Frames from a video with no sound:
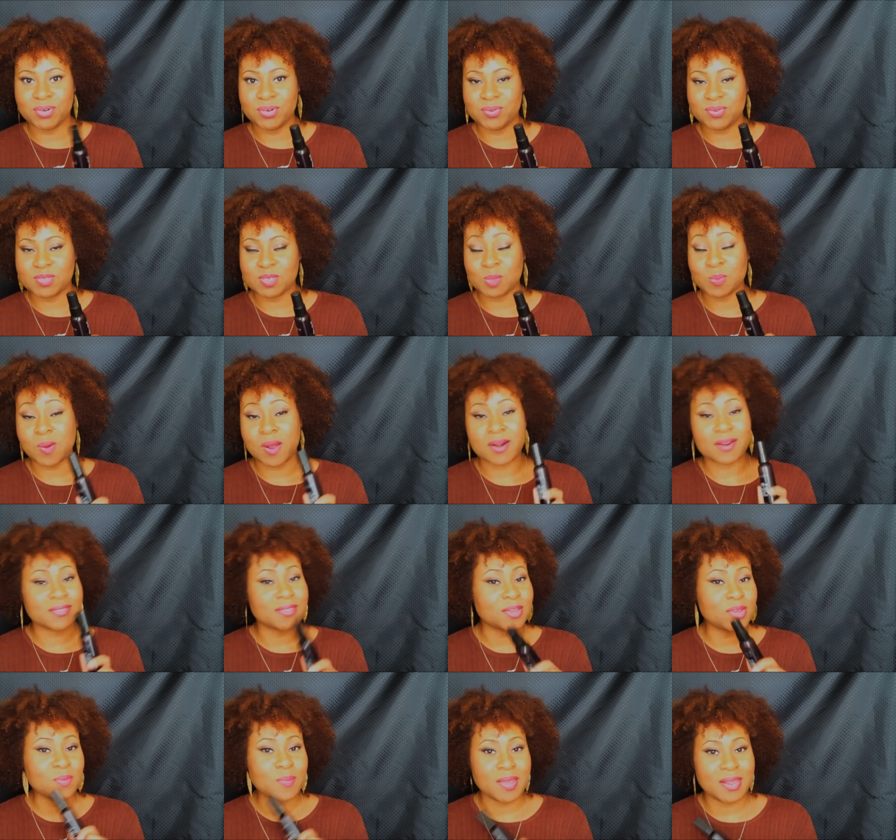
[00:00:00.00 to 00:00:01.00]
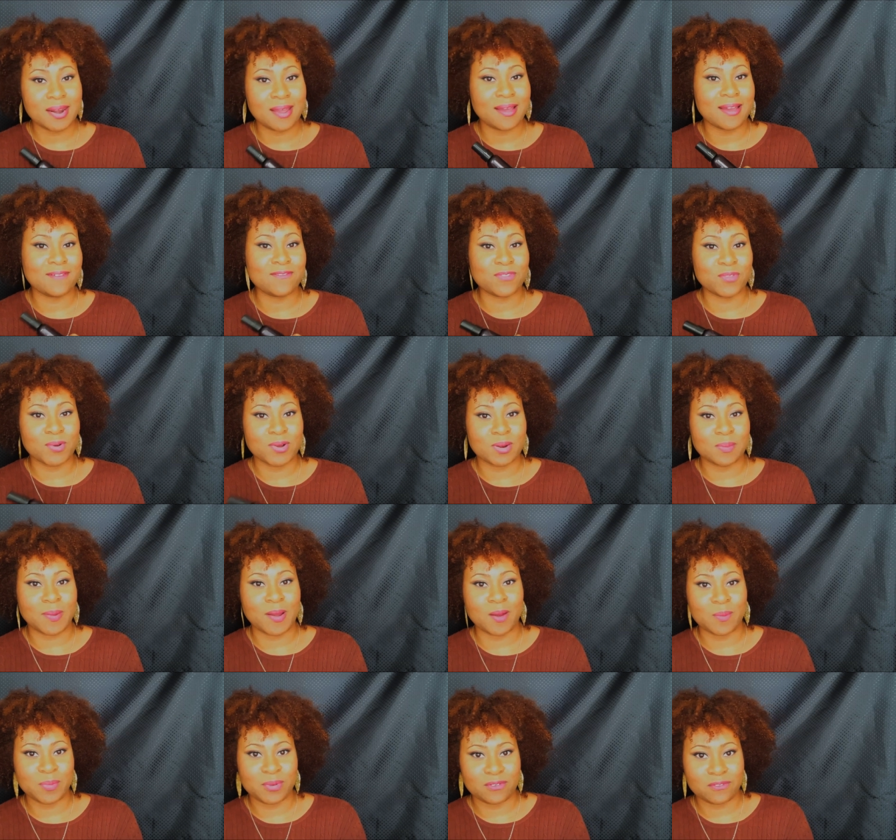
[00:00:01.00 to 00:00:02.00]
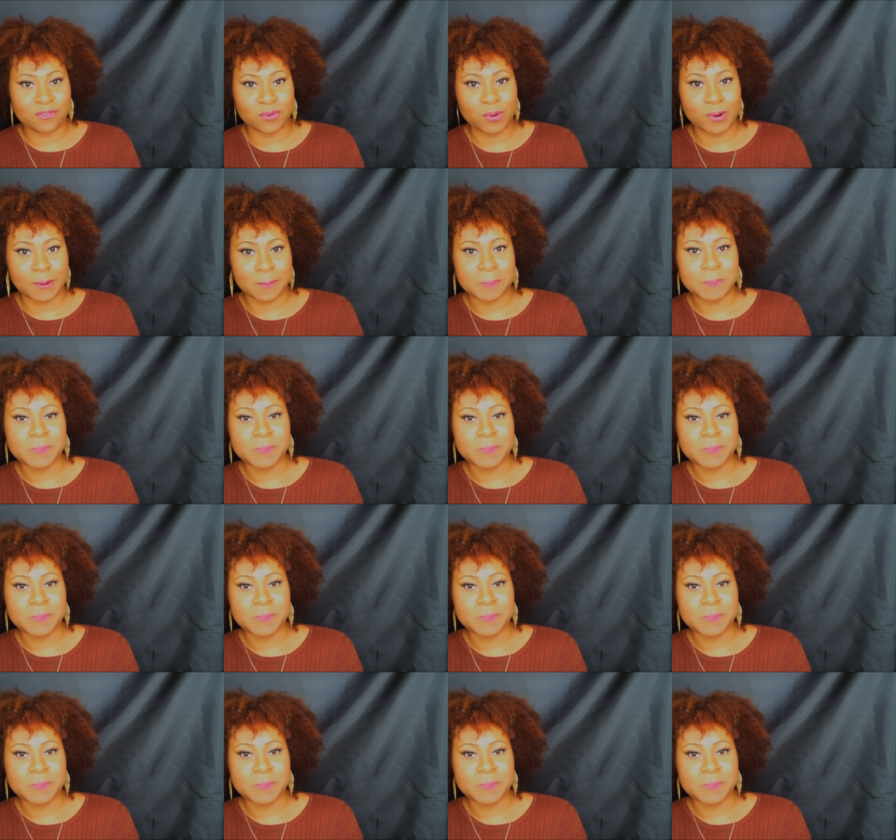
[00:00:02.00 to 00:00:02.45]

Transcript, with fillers: can use this product that you may not have thought about before.